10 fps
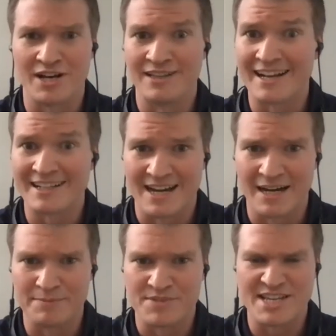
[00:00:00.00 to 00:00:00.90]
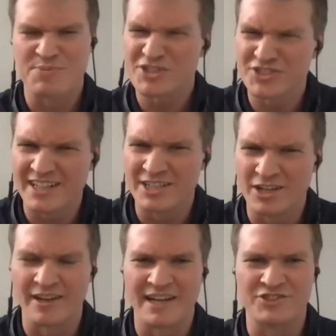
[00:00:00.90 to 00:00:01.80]
a lot of times especially at a
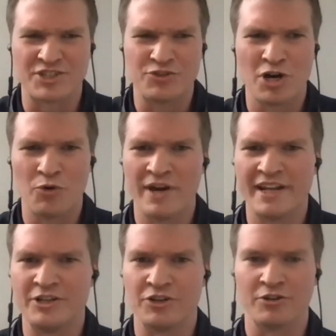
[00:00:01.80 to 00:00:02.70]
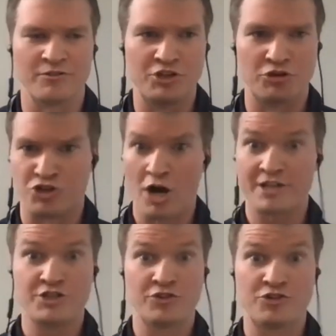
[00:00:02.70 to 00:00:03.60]
young age like you go in and you're you're
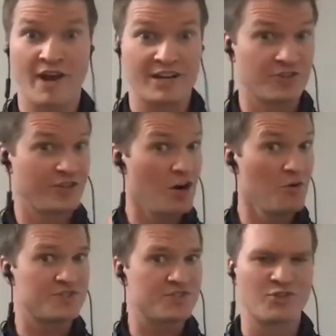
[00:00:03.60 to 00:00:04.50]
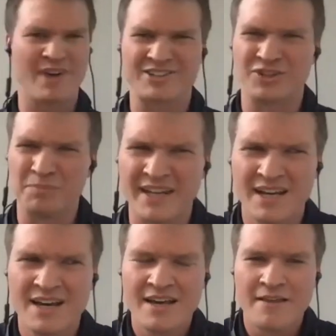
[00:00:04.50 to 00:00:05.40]
talking to your director and oh it's the director but
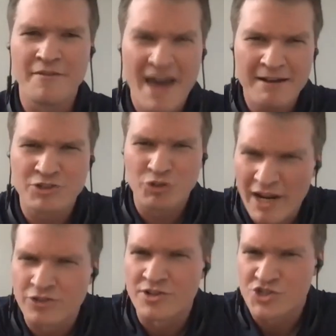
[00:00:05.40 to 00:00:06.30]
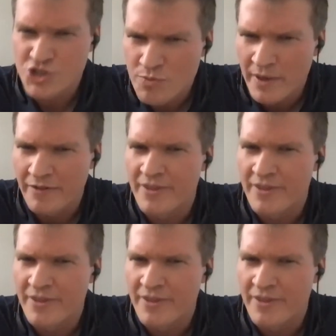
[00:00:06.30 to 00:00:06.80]
that director is human.